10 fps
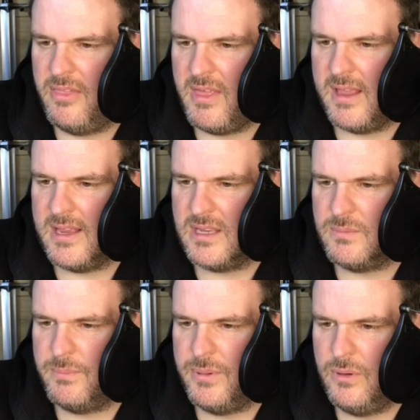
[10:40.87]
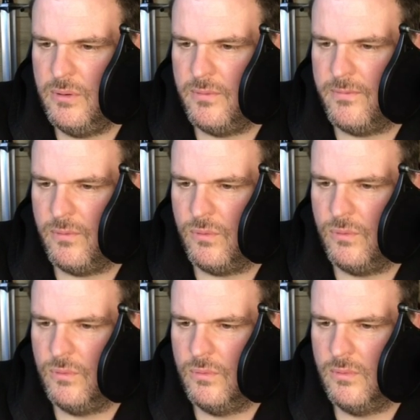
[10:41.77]
That is
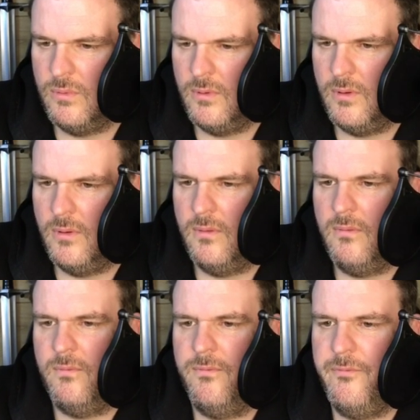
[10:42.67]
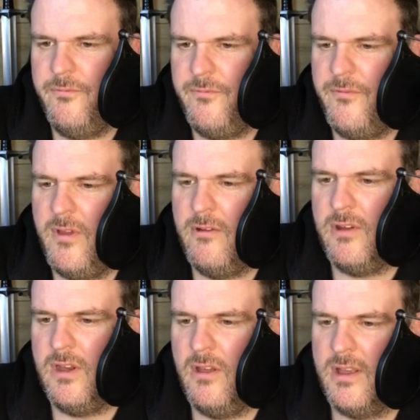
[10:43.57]
beautiful.
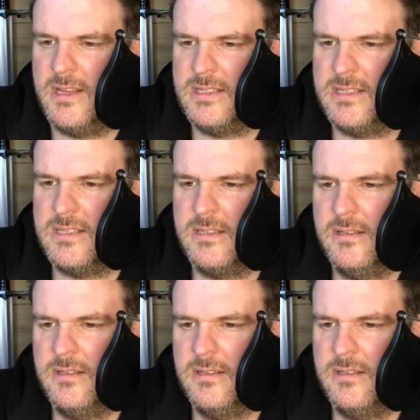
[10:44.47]
Very nice.